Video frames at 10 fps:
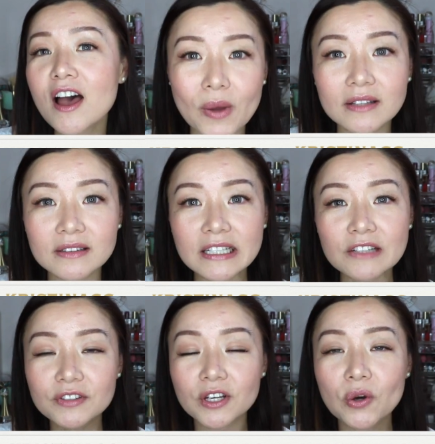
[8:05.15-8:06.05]
So I'll
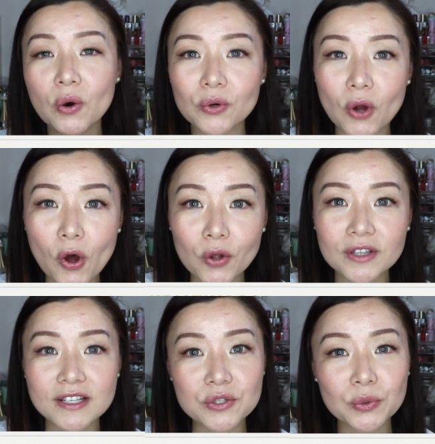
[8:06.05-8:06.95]
leave the code
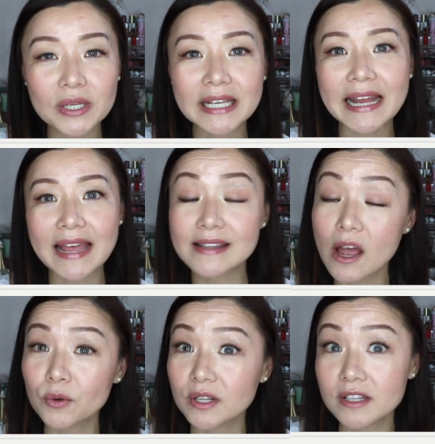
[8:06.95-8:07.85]
on the screen and
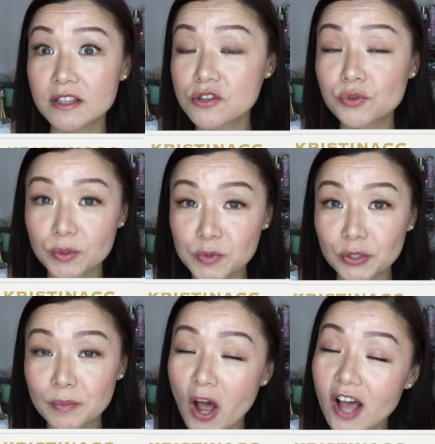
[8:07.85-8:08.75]
down in the
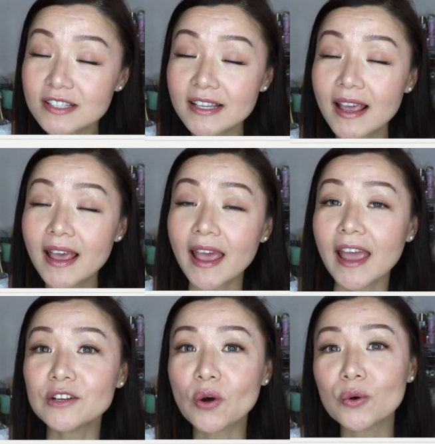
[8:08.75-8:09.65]
description box
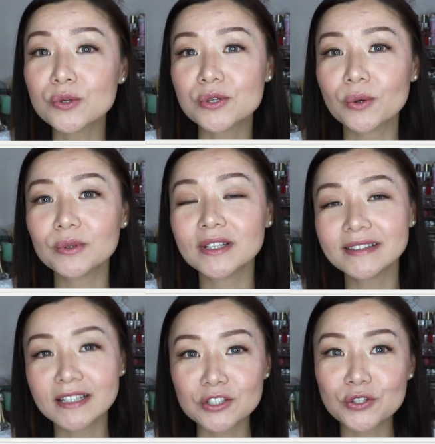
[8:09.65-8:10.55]
and also the
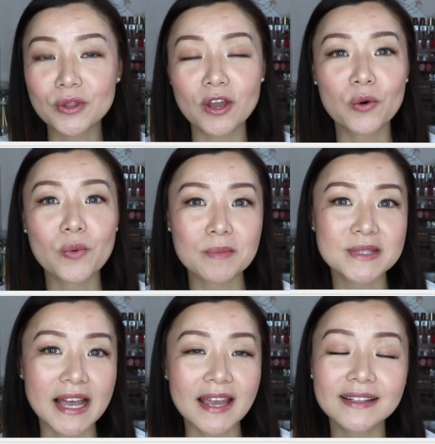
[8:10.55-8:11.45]
link to their
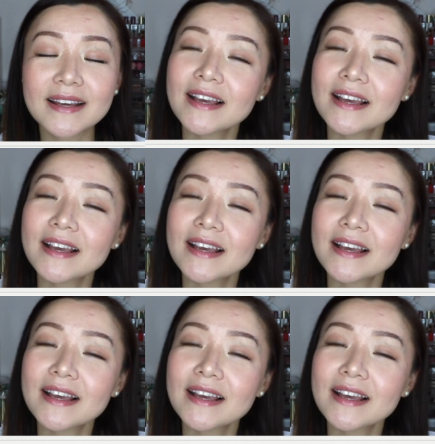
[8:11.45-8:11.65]
website.